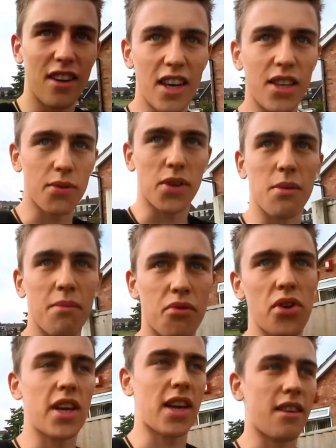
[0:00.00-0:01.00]
Unless for some
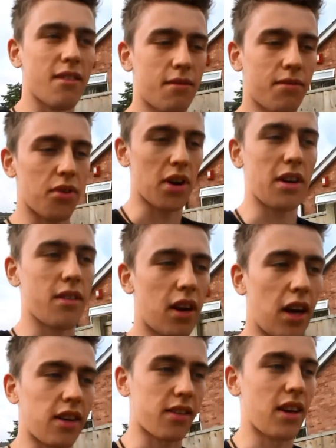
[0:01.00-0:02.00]
freak
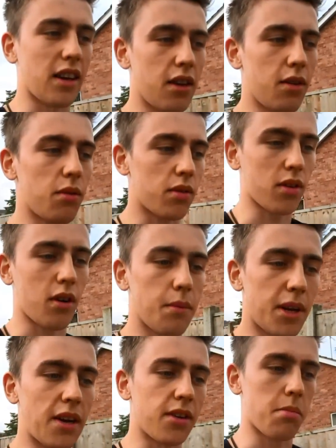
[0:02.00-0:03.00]
like thing you come
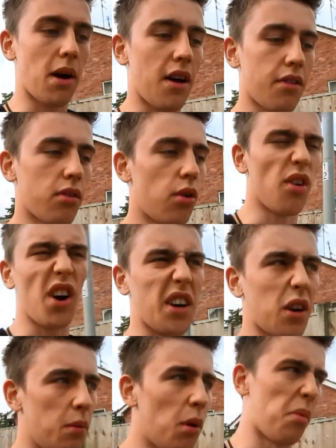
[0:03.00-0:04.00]
down to Bath, or I
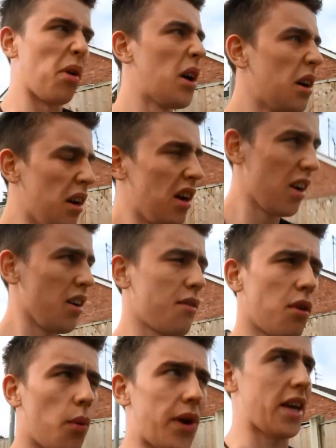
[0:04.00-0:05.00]
come up
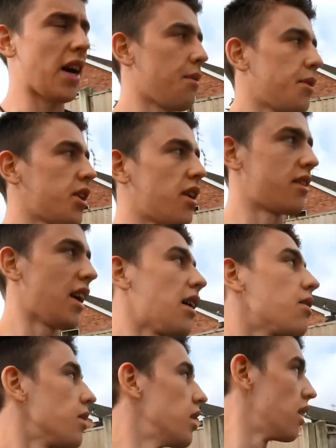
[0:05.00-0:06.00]
for a weekend, which I
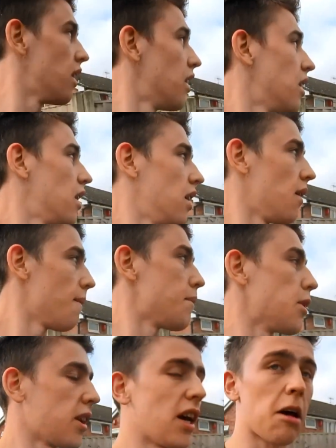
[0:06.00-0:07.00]
doubt.
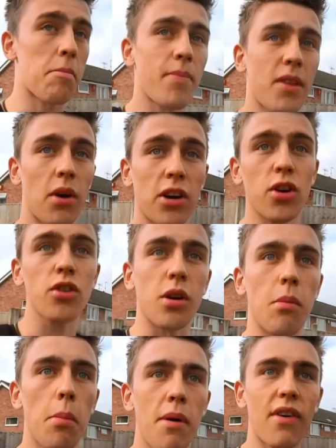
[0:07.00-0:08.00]
But yeah, well, I could
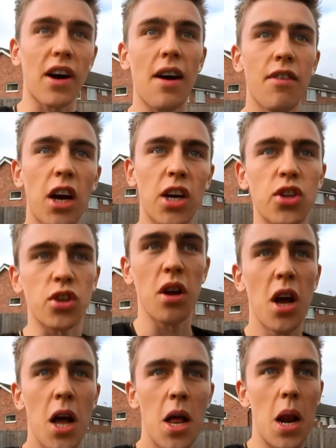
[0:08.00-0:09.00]
come up if I have like a
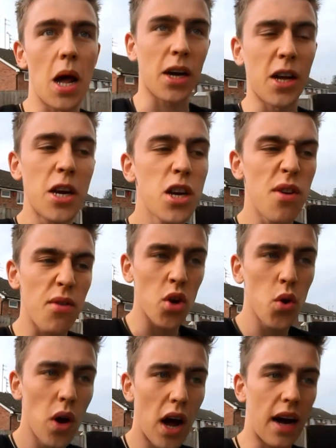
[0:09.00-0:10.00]
an
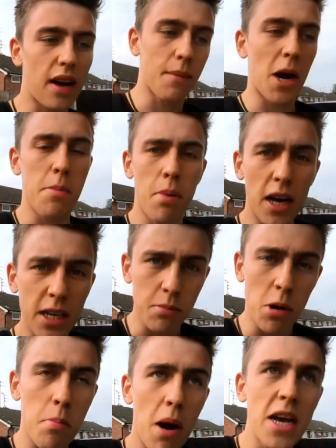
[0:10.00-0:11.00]
interview at my
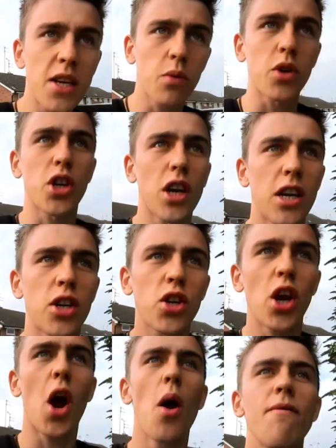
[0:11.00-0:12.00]
placement place, which is
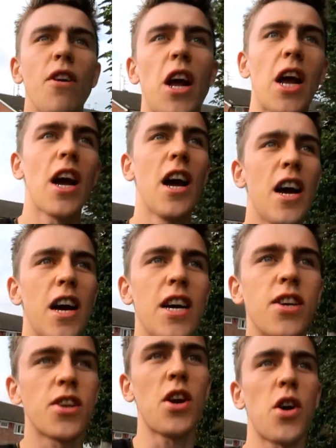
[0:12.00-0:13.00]
hopefully
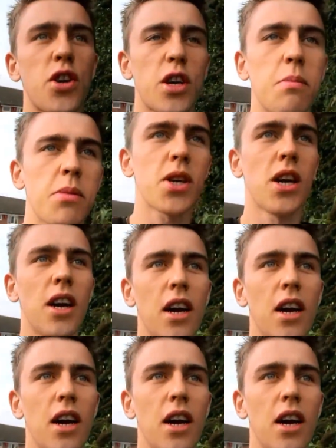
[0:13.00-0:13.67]
in the Nottinghams,